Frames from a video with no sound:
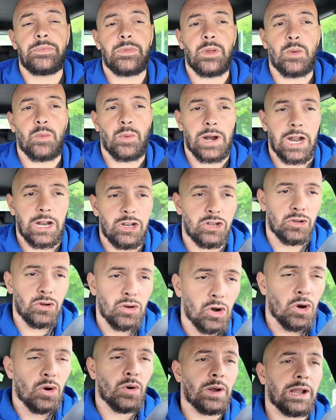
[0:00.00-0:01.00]
when I do
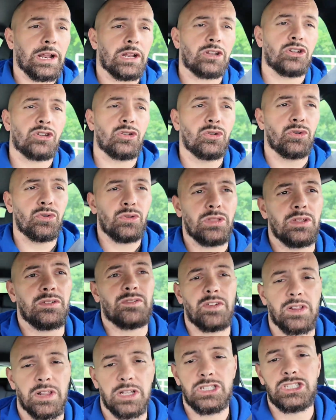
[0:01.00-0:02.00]
go to the
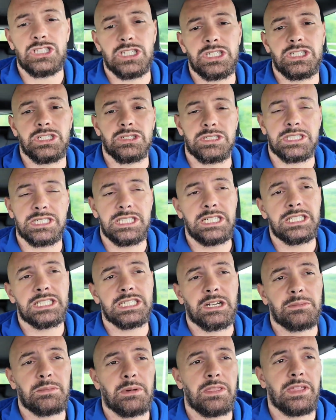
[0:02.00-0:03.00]
villages, you'll see
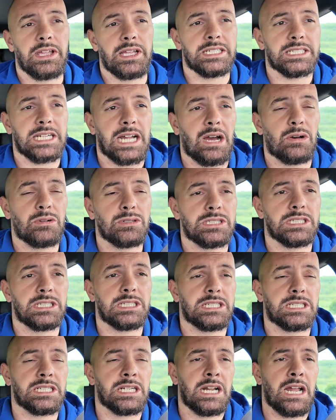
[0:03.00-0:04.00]
some of these
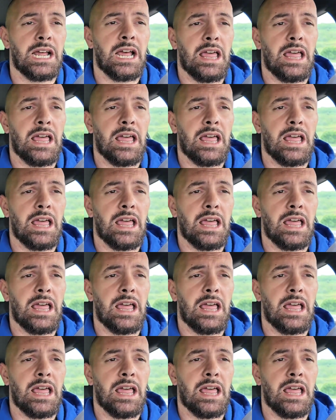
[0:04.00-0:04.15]
houses